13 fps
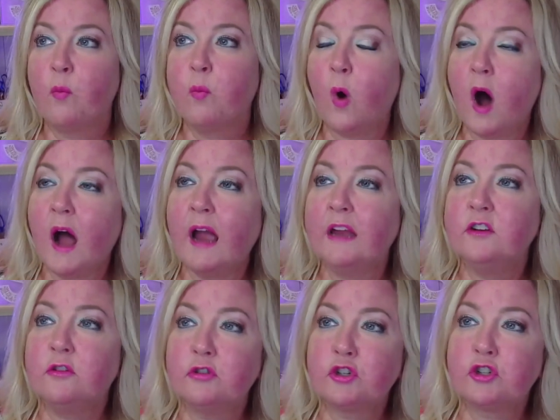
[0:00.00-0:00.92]
Why
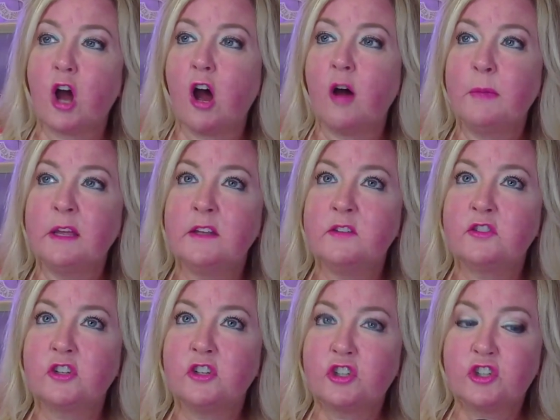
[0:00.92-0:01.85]
do
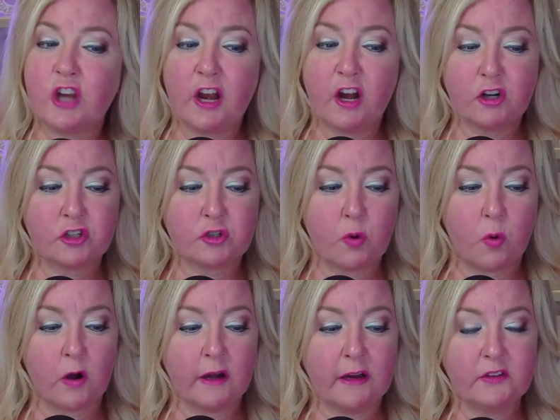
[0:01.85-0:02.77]
shamans share
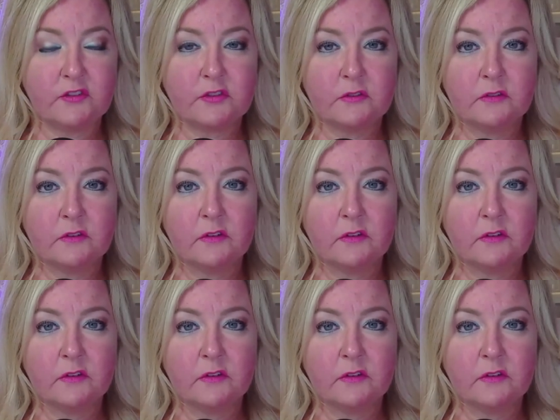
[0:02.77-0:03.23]
stories?